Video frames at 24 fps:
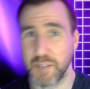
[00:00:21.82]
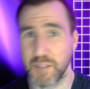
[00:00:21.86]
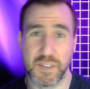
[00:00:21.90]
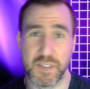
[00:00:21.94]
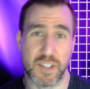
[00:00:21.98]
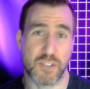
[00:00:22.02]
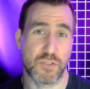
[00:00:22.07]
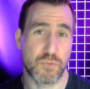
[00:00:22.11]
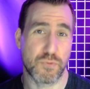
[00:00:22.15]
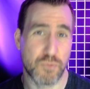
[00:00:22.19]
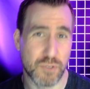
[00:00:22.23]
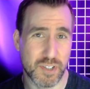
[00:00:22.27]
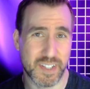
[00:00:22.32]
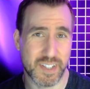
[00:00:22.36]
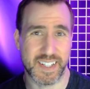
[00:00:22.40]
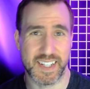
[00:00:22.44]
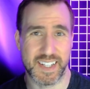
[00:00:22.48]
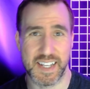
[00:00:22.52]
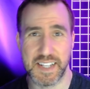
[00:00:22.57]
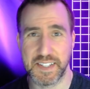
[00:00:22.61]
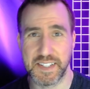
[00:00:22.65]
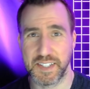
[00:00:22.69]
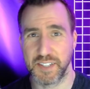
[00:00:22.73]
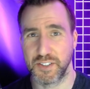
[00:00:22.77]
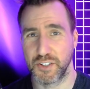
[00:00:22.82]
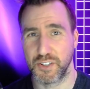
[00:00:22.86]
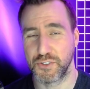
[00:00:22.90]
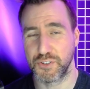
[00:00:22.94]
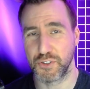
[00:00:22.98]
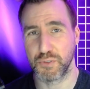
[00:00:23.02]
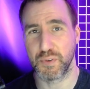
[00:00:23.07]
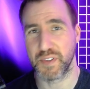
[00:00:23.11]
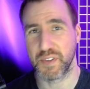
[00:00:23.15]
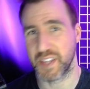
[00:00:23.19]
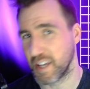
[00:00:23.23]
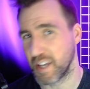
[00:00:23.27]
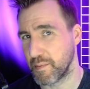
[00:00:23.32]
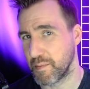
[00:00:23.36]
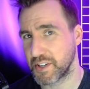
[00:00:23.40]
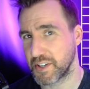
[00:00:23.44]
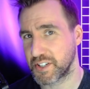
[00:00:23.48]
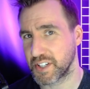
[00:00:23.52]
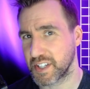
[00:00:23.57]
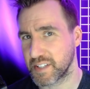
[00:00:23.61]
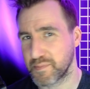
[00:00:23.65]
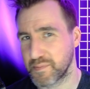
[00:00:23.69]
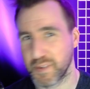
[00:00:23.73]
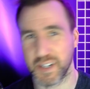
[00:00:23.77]
that's really easy to do with
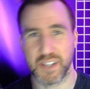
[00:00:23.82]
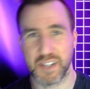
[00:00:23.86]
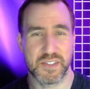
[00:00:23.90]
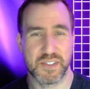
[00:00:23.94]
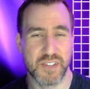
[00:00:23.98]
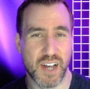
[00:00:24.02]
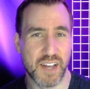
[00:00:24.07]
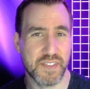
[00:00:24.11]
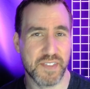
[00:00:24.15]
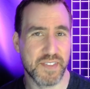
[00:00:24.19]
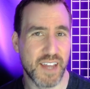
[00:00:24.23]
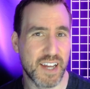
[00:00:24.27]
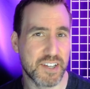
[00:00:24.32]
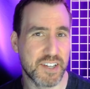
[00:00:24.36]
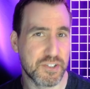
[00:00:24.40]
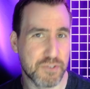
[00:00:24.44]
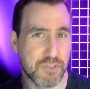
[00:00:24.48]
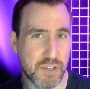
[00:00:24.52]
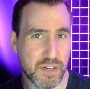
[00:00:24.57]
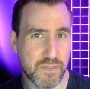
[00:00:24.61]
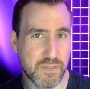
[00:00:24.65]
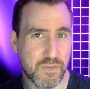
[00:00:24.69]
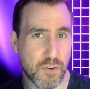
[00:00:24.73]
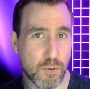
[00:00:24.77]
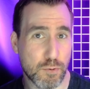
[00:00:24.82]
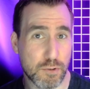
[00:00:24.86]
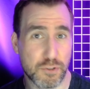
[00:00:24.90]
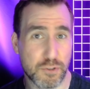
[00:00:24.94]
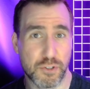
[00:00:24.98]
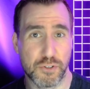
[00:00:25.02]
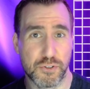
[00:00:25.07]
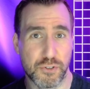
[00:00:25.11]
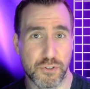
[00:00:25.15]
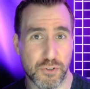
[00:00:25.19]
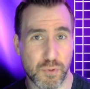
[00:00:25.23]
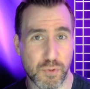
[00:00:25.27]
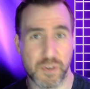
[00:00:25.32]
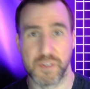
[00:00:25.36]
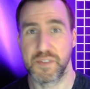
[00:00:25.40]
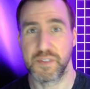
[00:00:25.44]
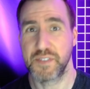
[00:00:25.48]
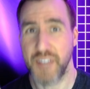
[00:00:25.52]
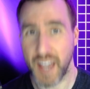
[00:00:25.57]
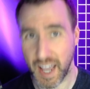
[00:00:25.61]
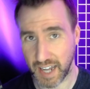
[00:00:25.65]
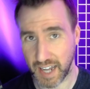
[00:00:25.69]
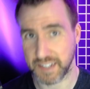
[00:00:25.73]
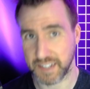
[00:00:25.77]
images, but it's not that straightforward to do with
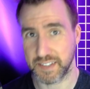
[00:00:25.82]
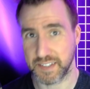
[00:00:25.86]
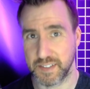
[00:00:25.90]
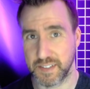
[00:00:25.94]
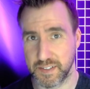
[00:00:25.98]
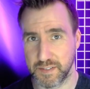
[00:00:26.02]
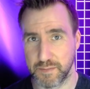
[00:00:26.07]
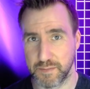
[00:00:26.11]
text.